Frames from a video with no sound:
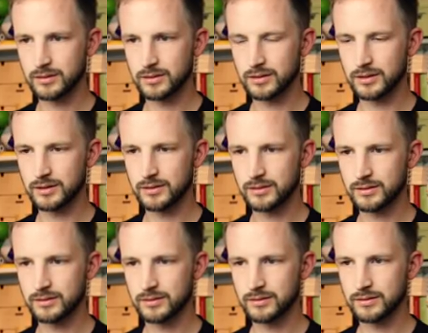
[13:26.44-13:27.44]

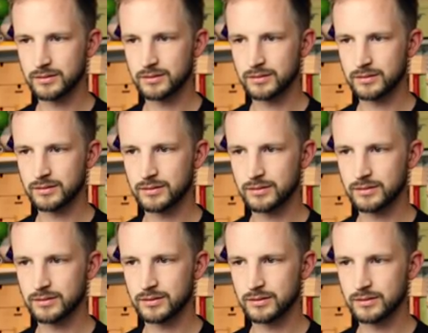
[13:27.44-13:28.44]

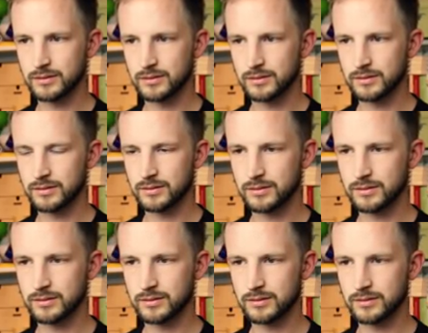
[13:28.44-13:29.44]

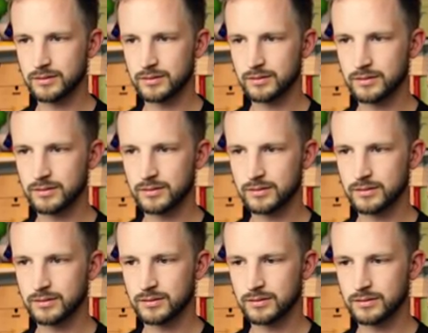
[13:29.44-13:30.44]

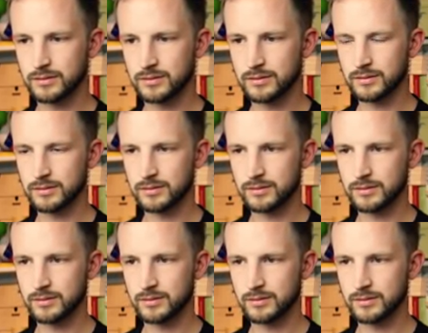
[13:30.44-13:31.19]
No words are spoken by the person on screen.